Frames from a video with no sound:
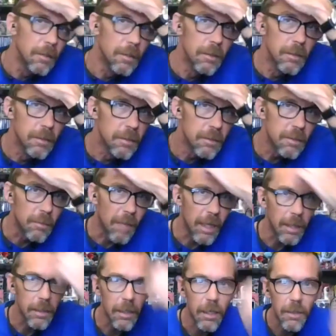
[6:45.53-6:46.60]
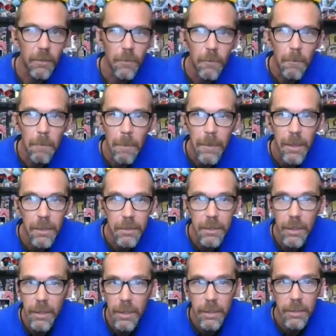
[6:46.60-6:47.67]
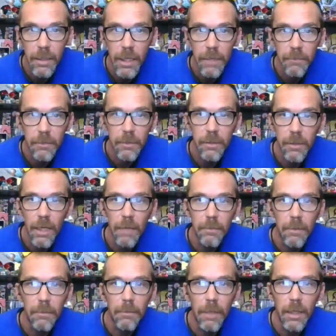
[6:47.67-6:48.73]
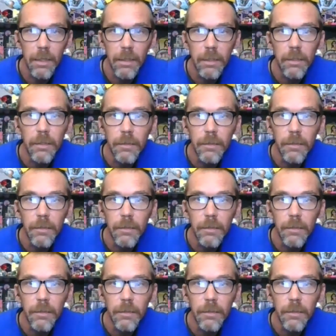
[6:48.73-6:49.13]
to my account because I'd hate to have it to happen to mine.